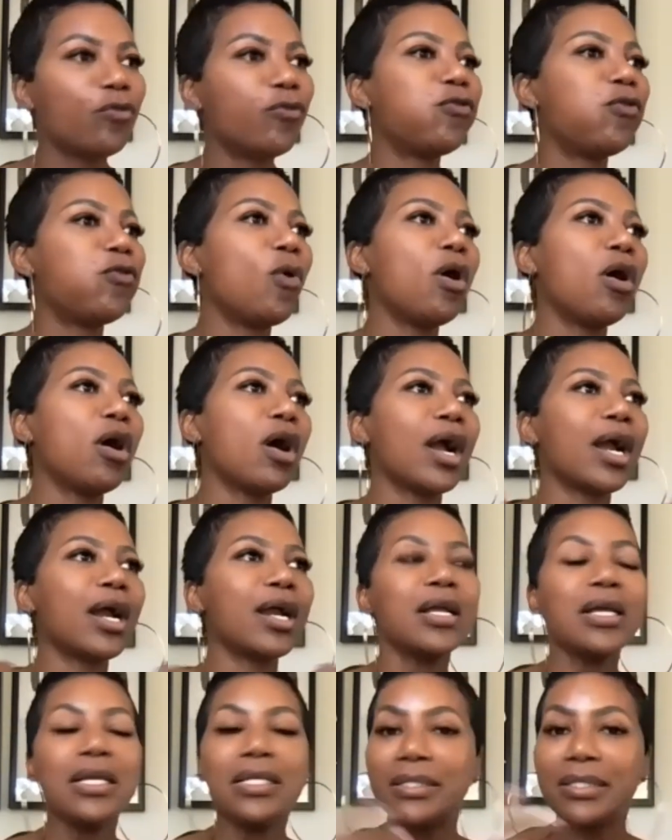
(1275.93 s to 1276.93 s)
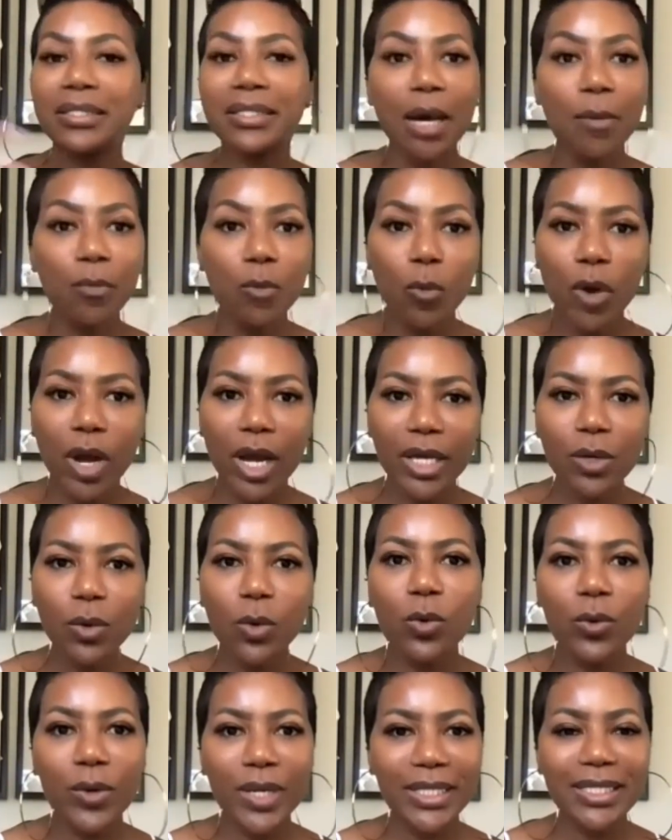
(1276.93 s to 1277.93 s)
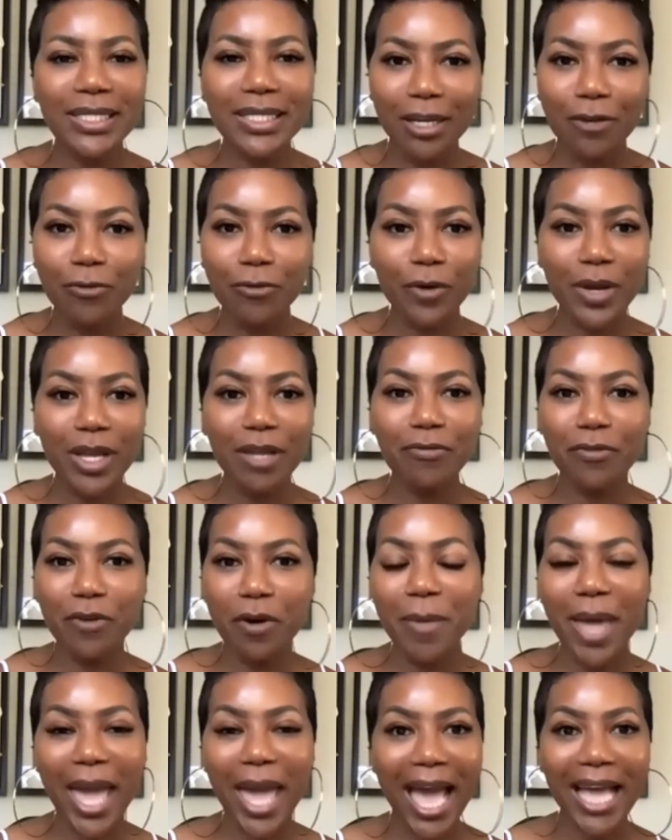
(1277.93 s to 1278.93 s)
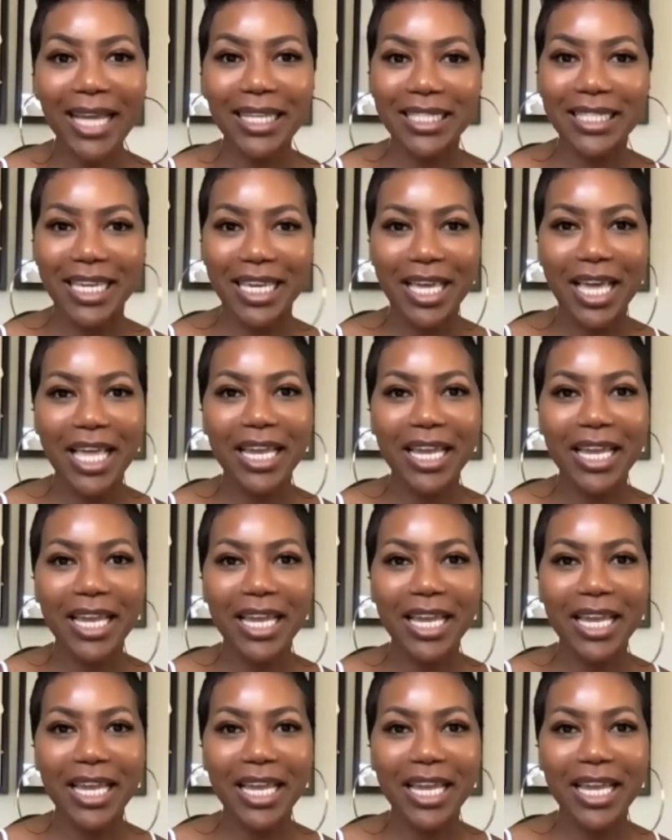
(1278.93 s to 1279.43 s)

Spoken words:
for someone who is suffering from acne?